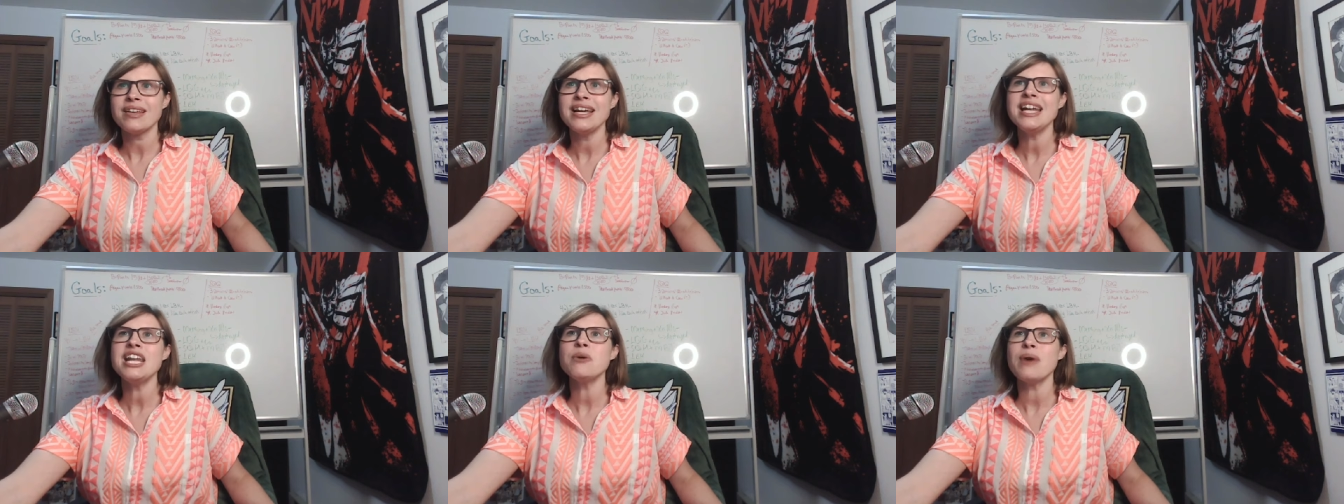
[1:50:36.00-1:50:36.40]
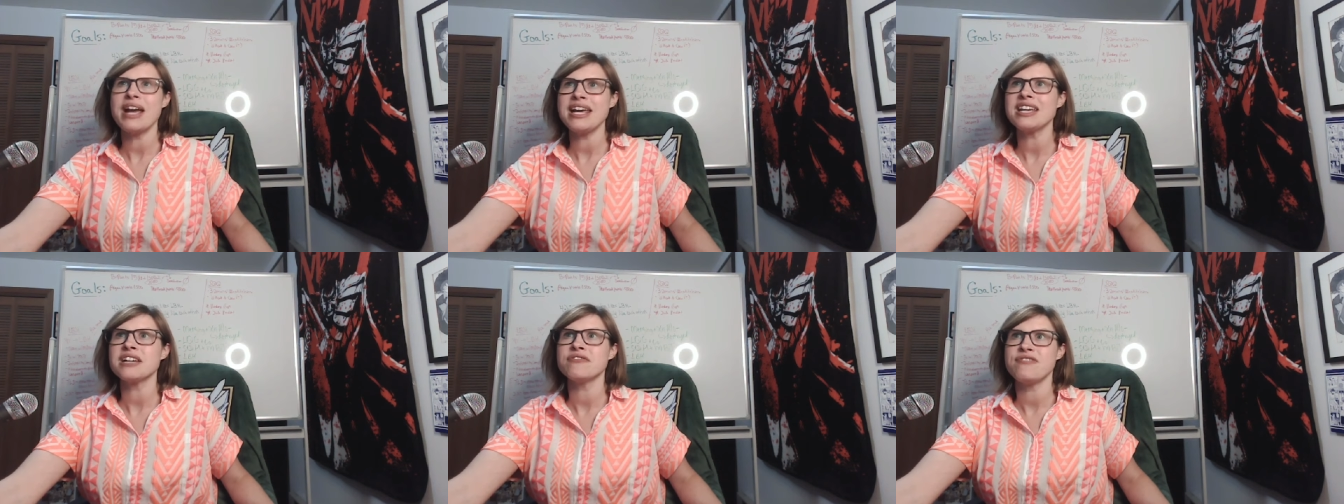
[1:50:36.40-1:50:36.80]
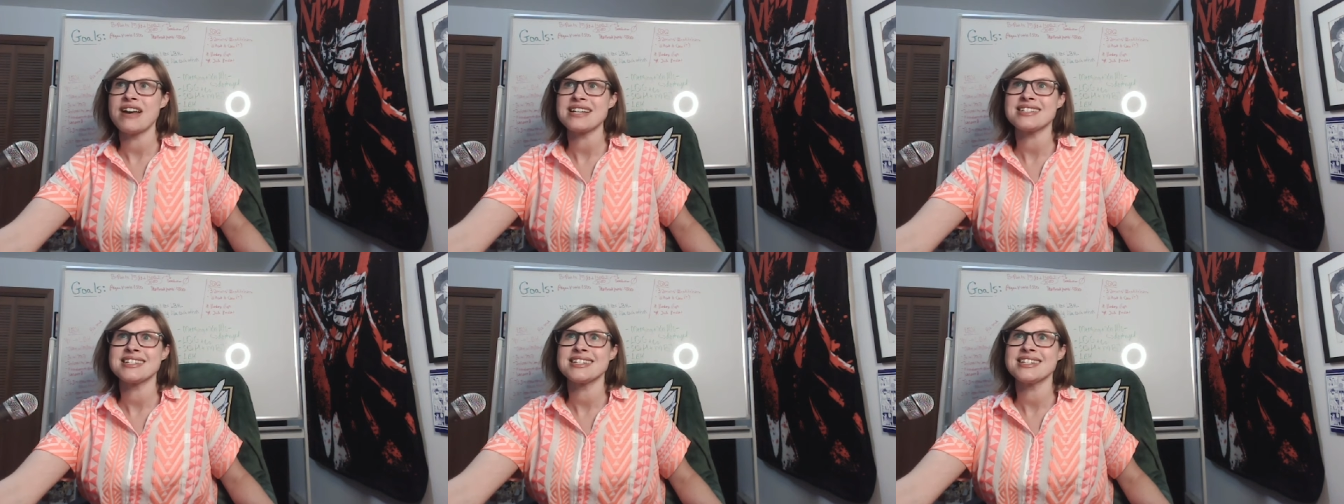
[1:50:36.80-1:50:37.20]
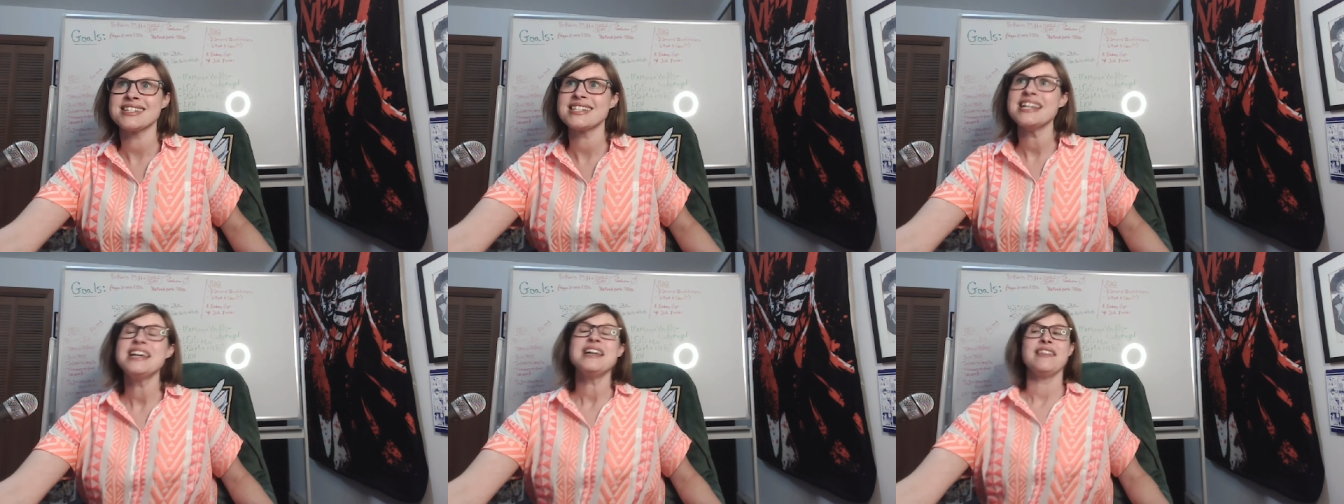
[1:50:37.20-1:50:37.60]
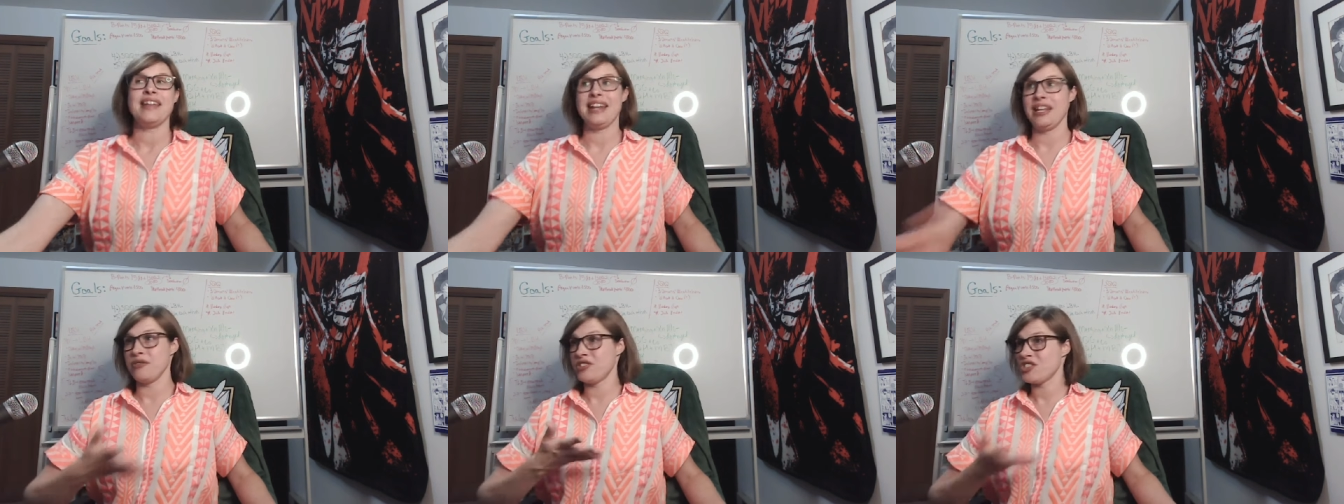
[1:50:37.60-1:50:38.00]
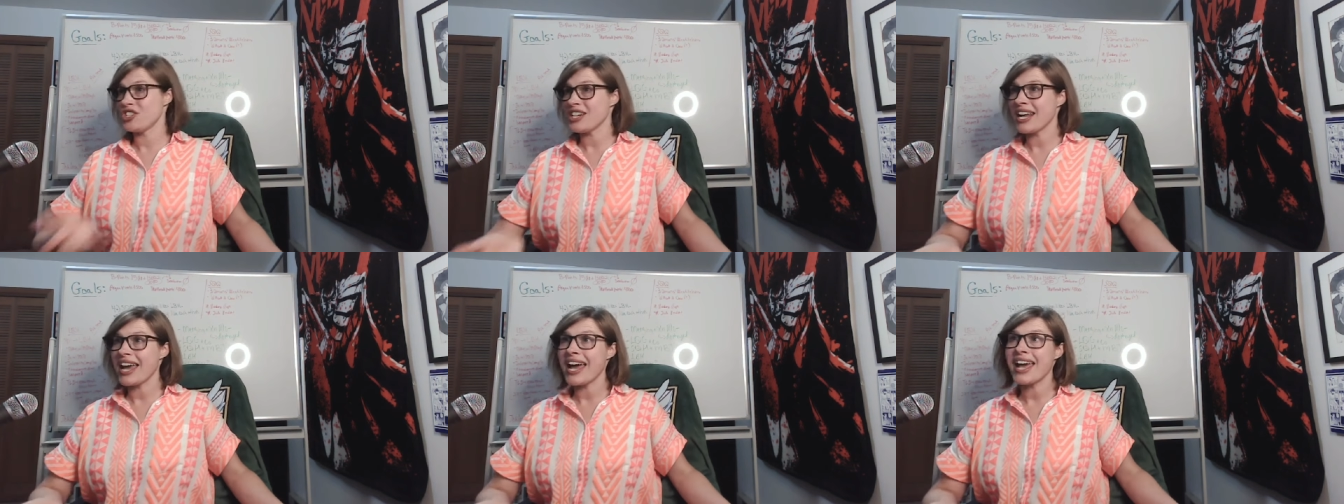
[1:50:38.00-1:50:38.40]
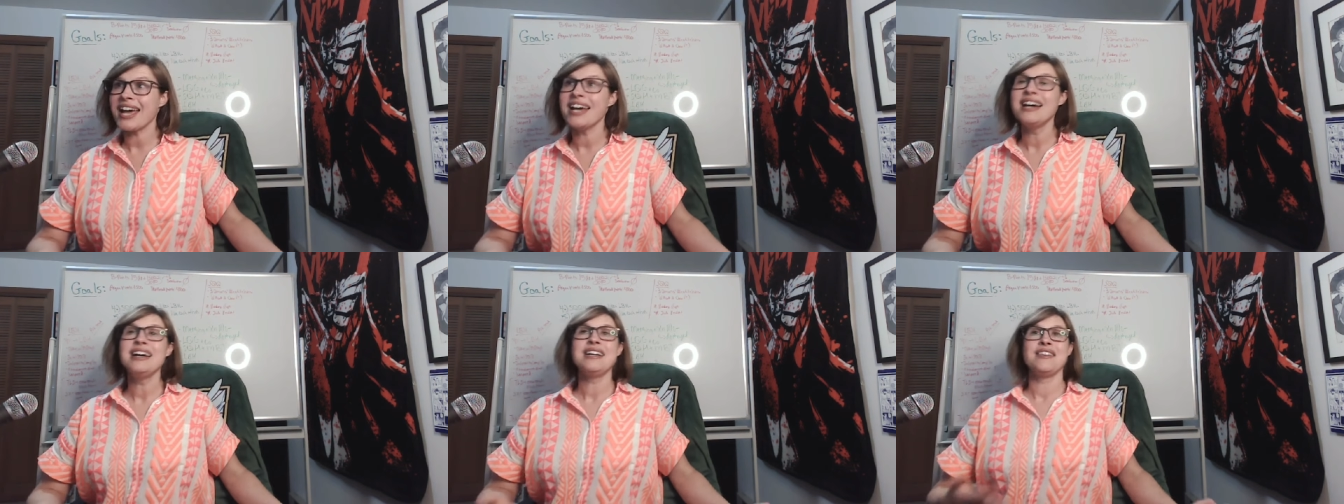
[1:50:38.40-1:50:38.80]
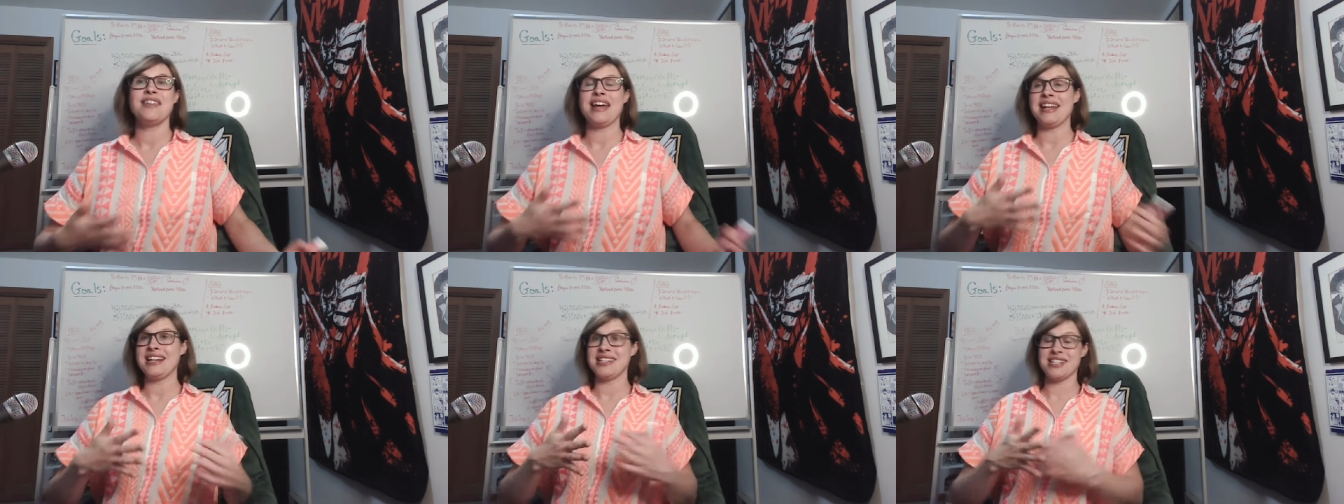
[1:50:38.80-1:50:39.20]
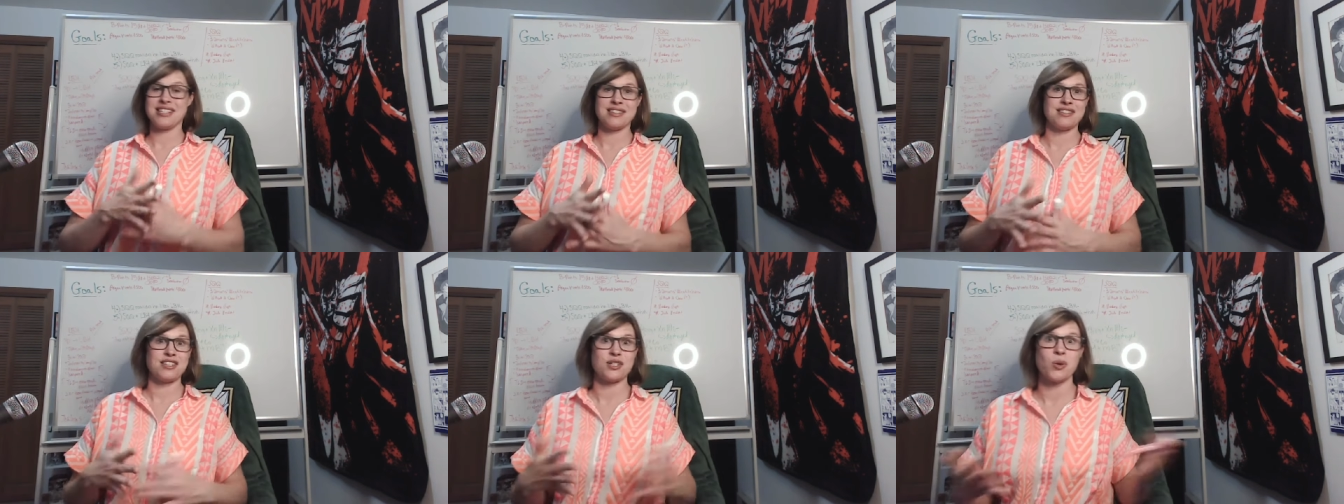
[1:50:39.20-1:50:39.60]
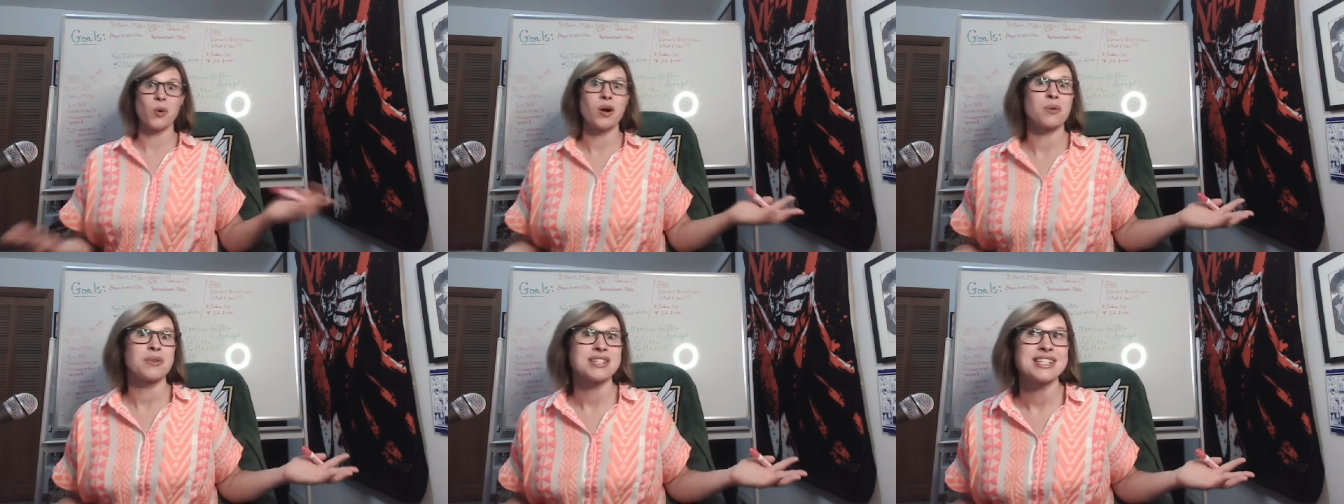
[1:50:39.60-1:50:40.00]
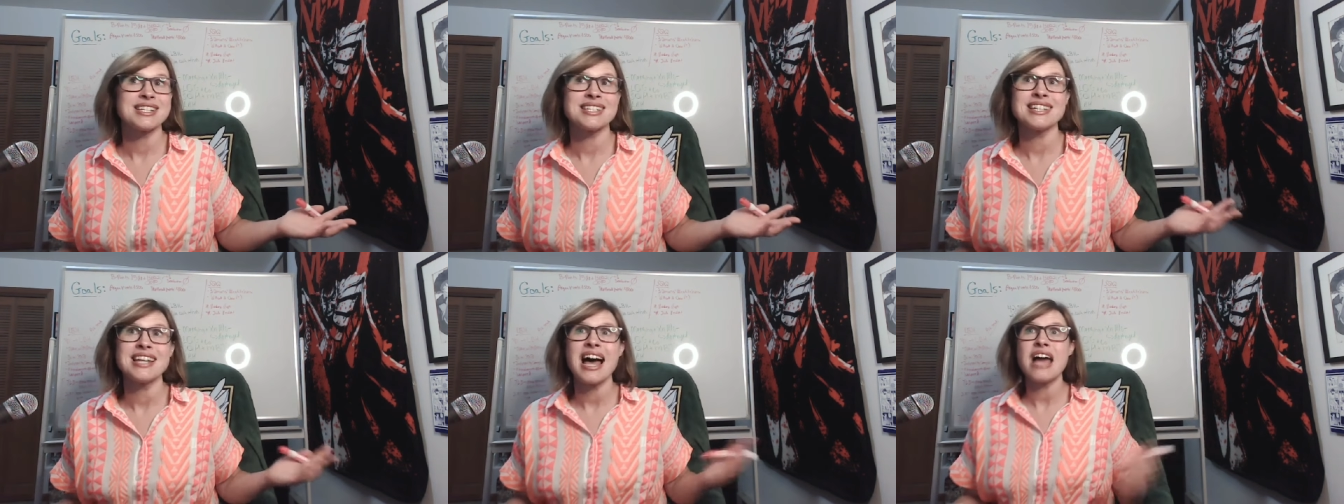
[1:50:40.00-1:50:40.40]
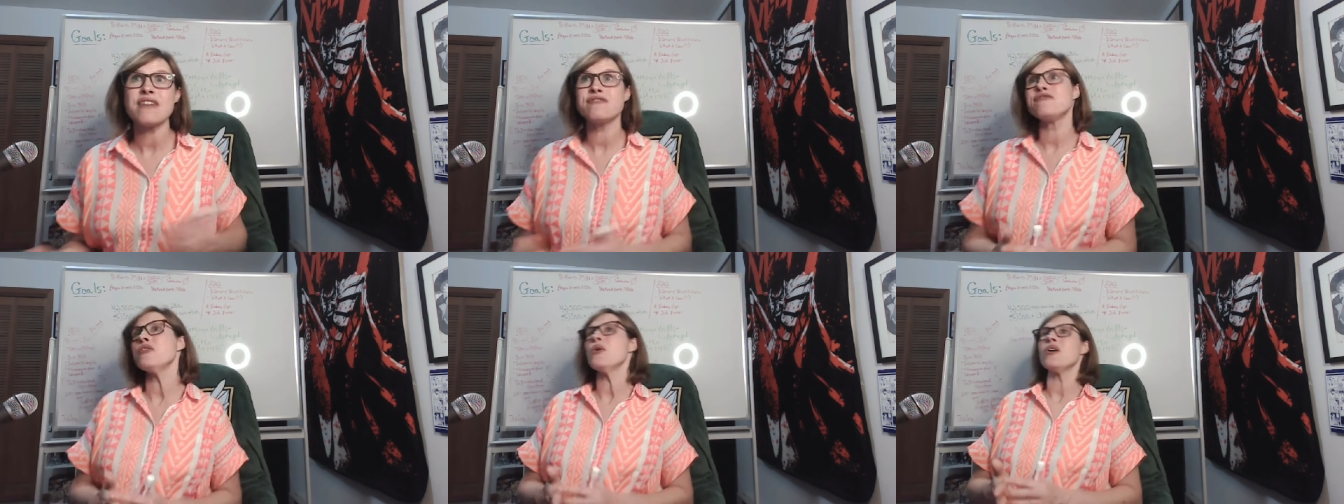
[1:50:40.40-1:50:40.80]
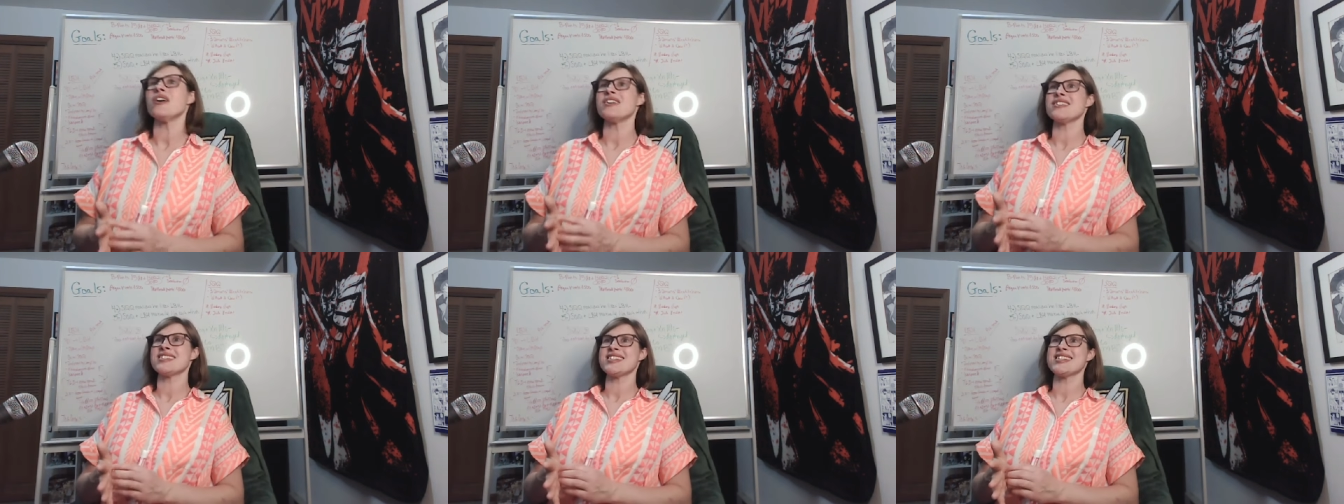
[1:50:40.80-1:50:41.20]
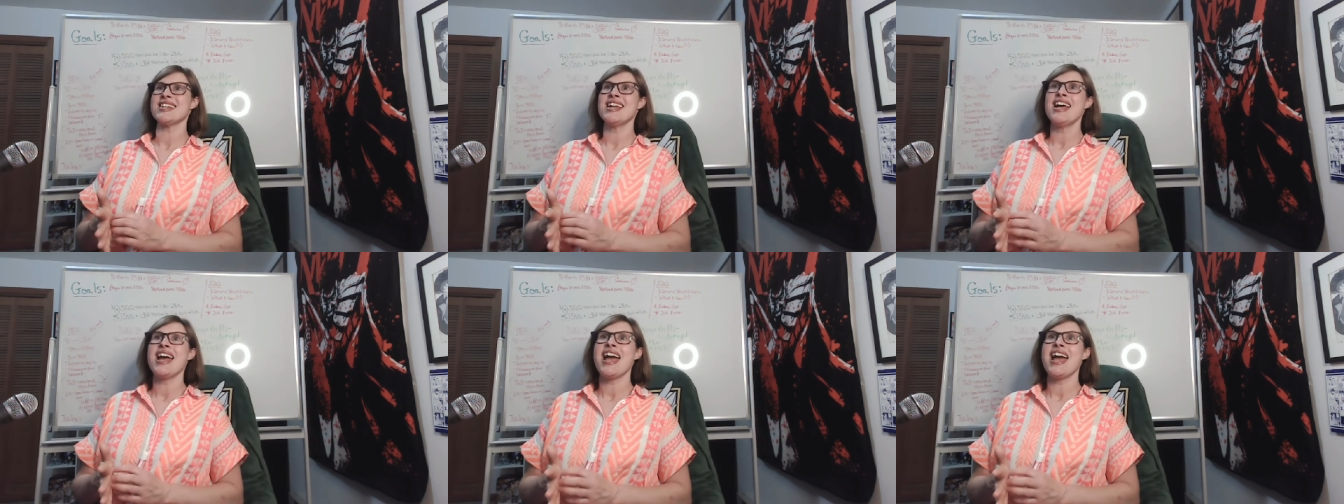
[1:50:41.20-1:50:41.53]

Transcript: anyway, he confesses that he was Qi-ge, that his sword was his life force.